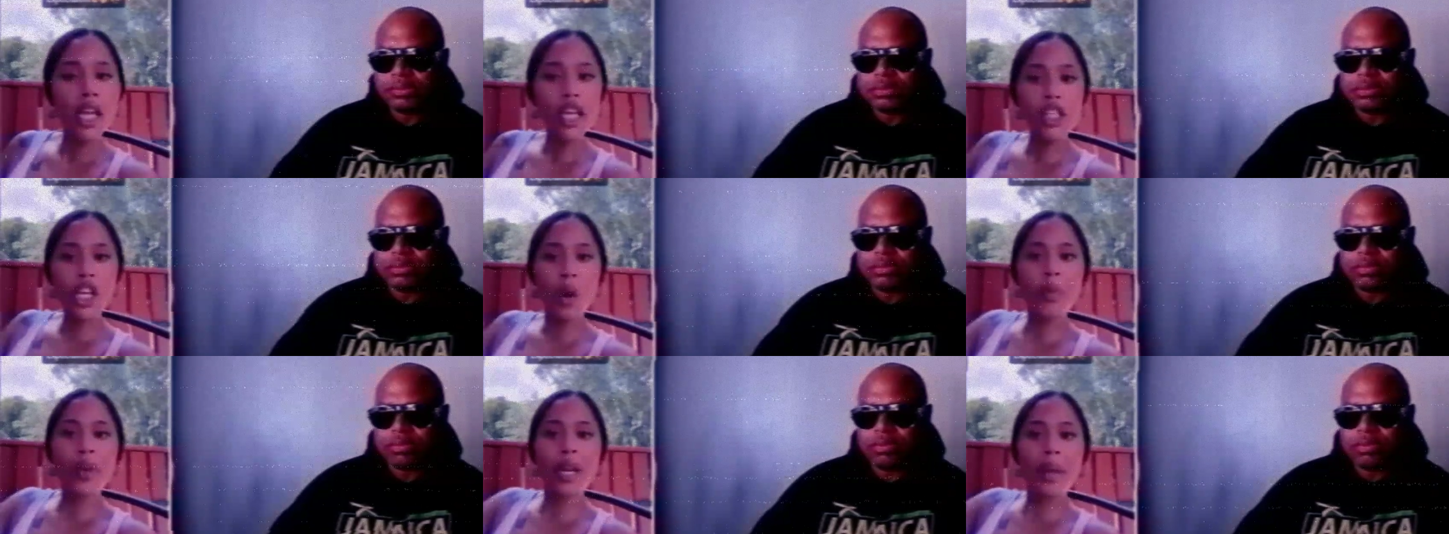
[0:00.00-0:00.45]

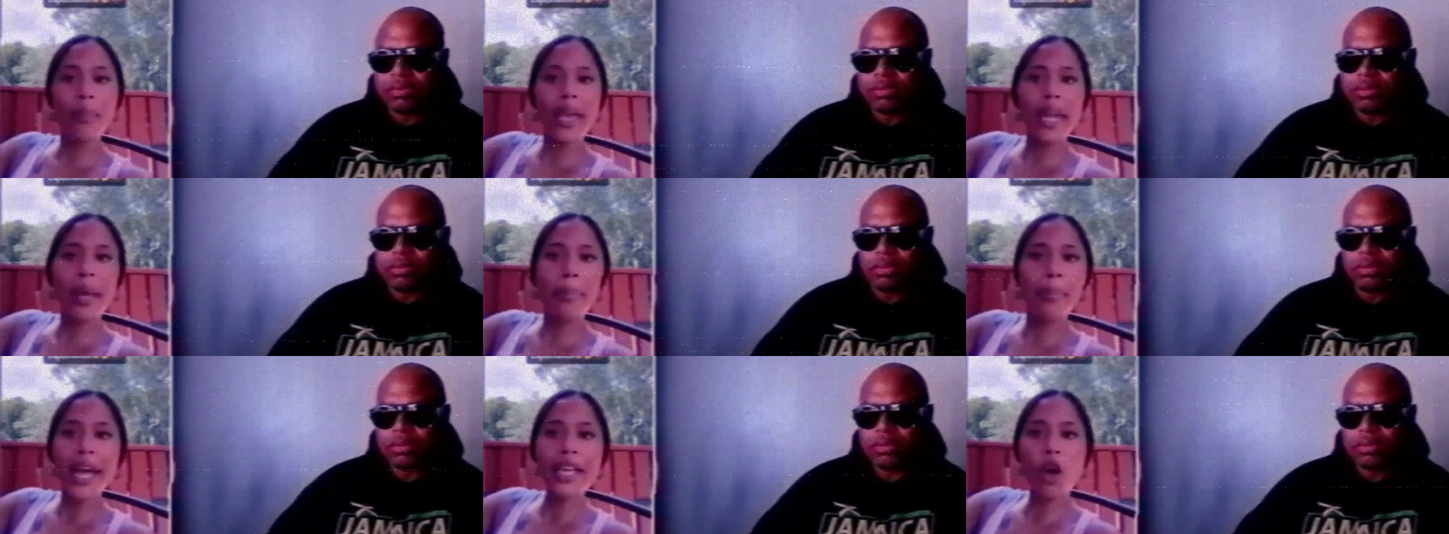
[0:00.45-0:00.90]
Speaker 1: Y'all want a
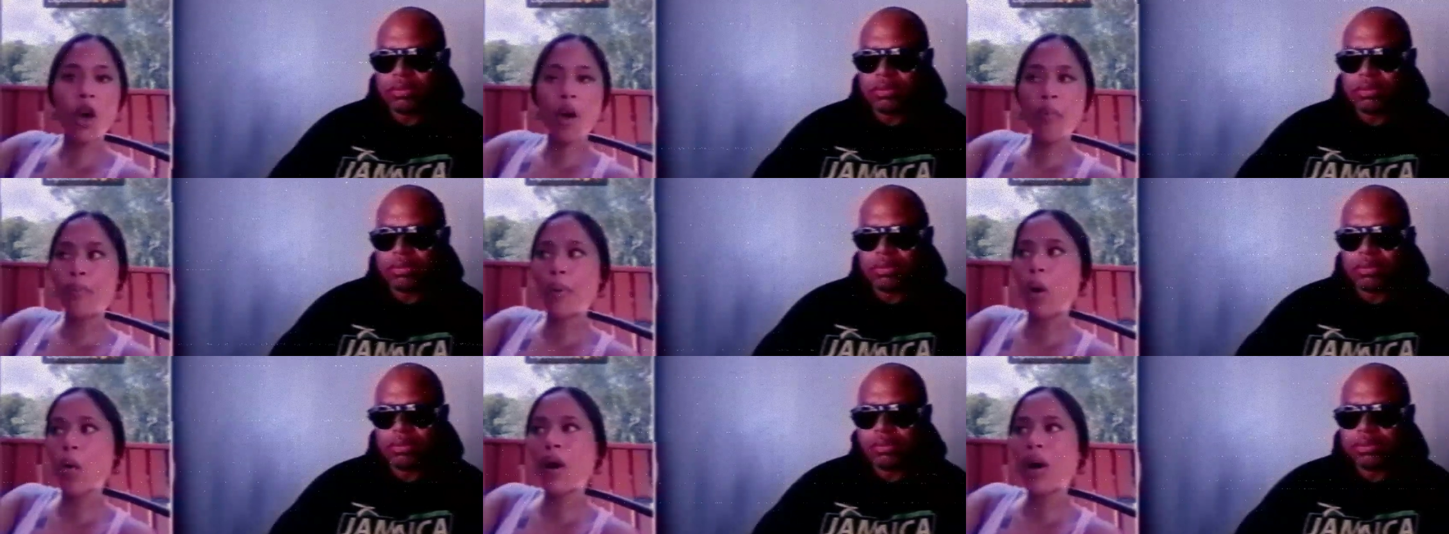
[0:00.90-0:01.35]
man to buy y'all
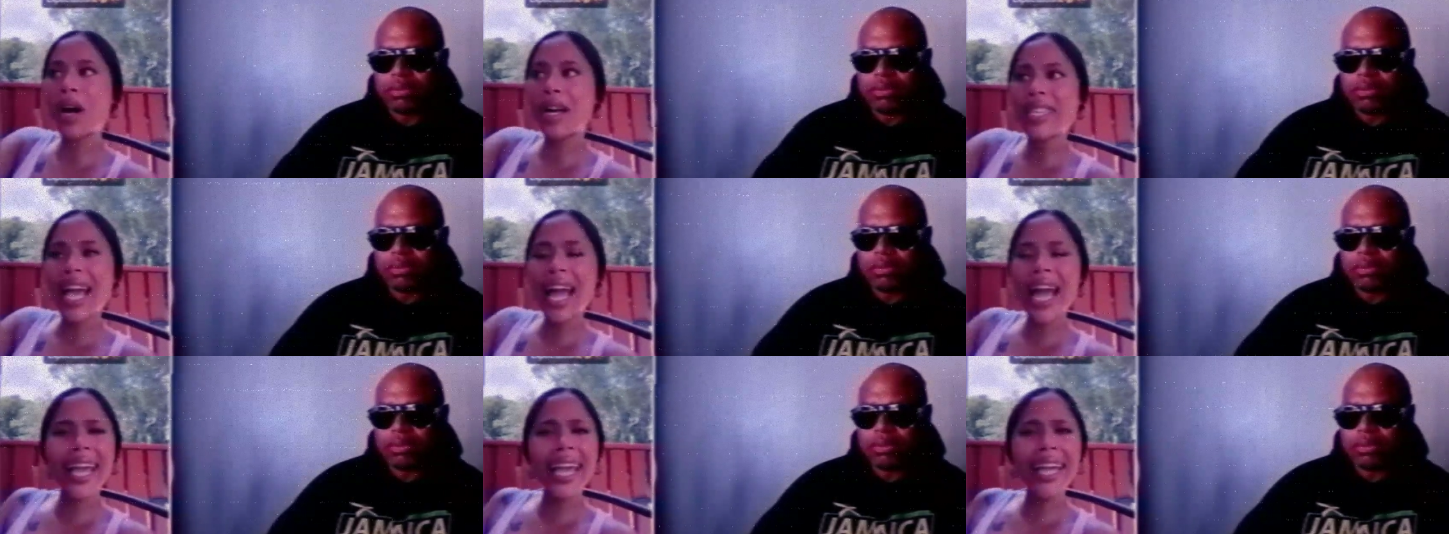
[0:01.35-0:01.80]
a boat, a
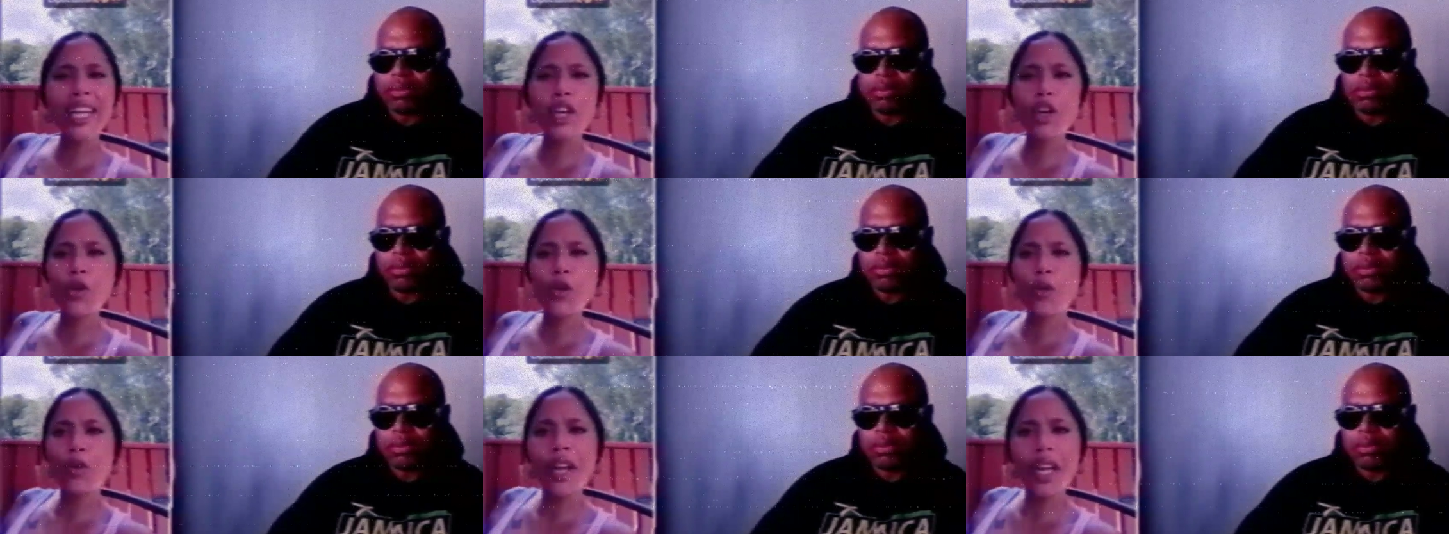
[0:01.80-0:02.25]
yacht, and a
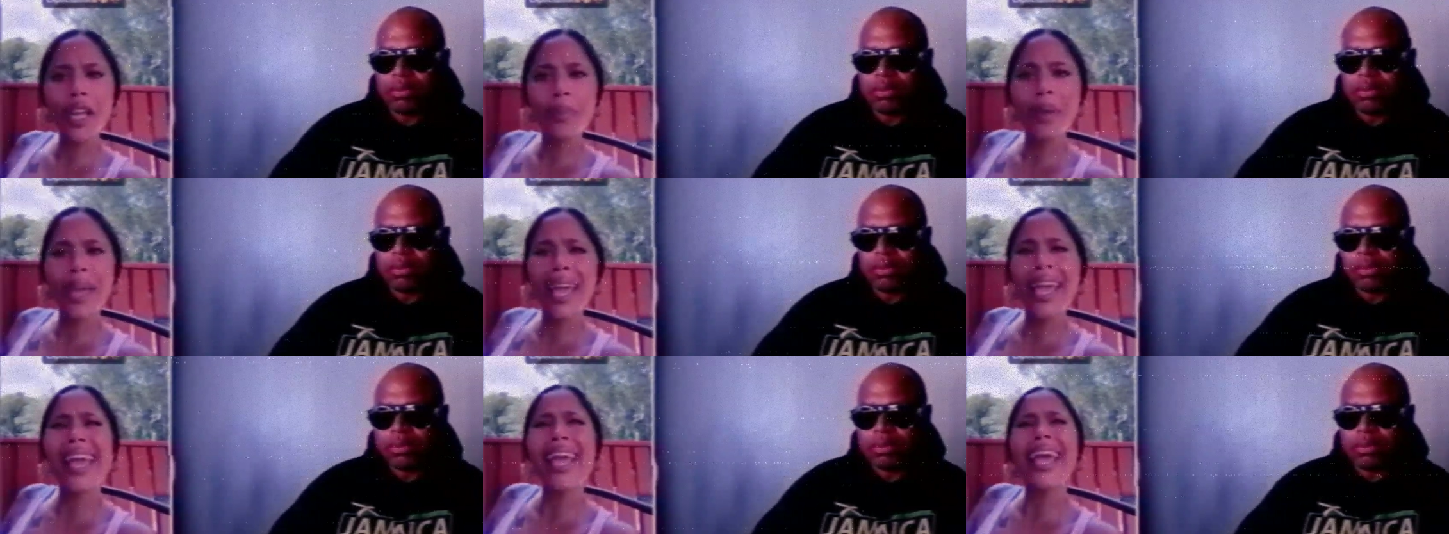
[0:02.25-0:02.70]
crib,
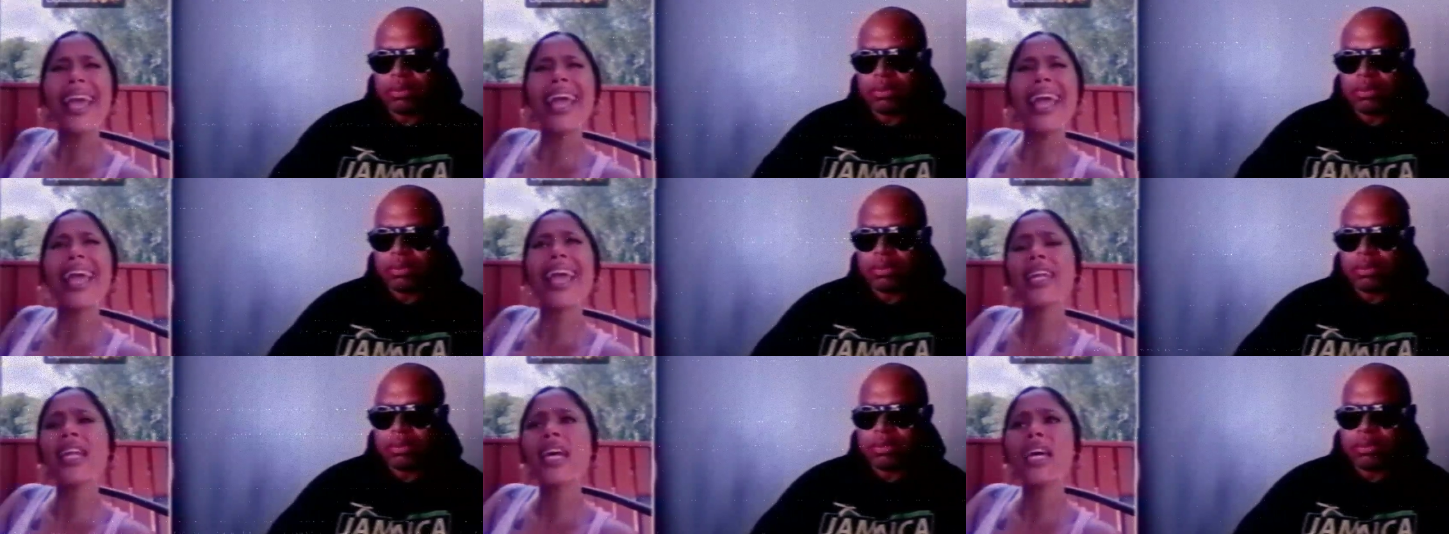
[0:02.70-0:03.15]

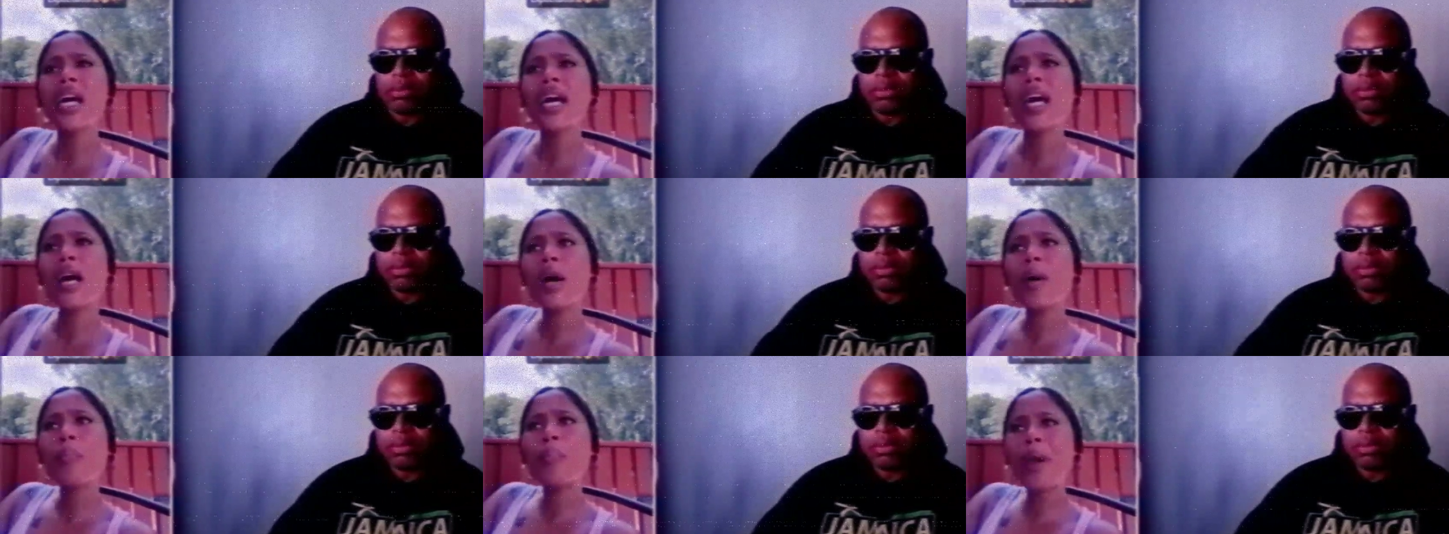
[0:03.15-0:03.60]
and
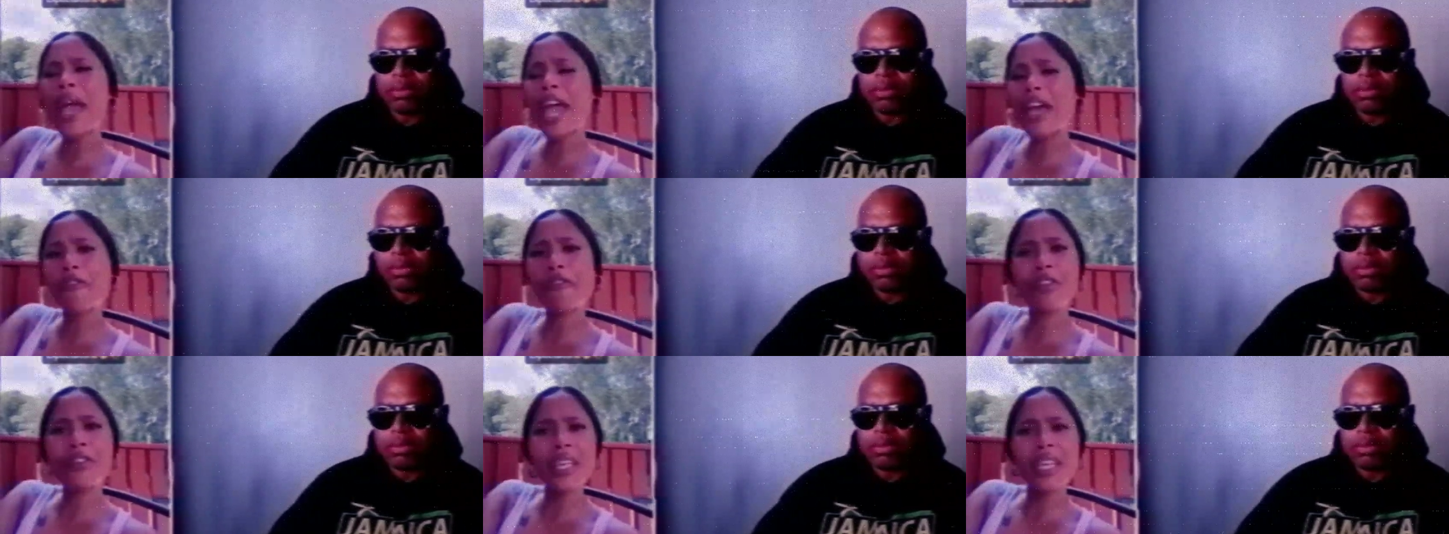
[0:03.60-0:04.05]
pay
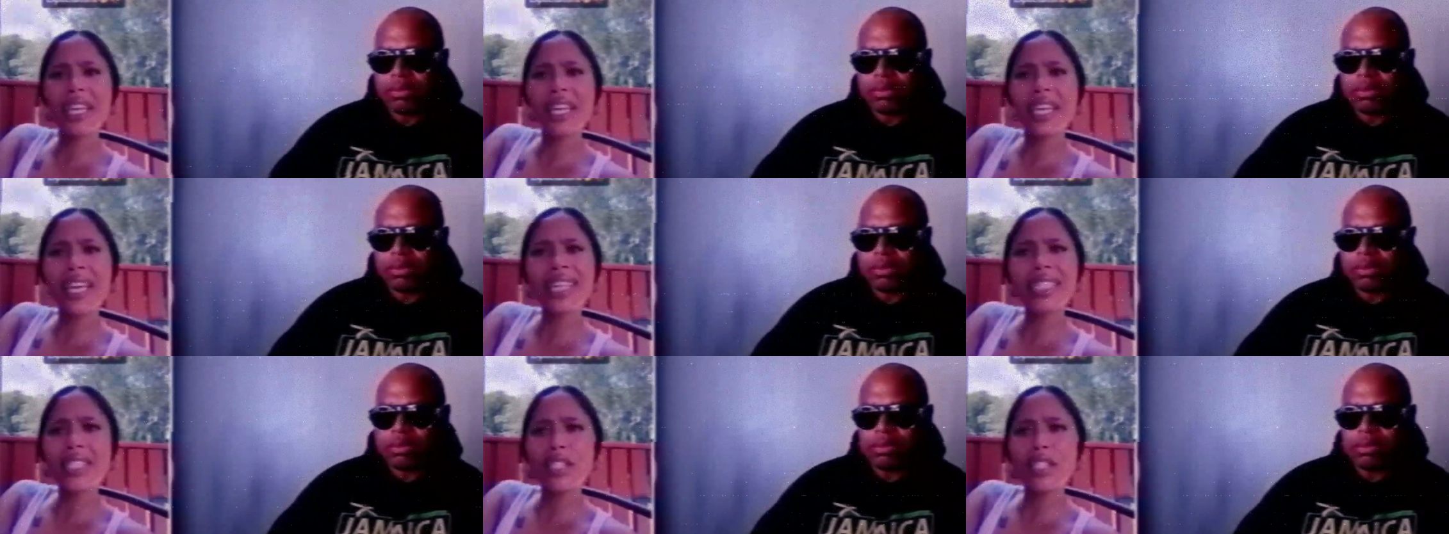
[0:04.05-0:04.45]
for your kids'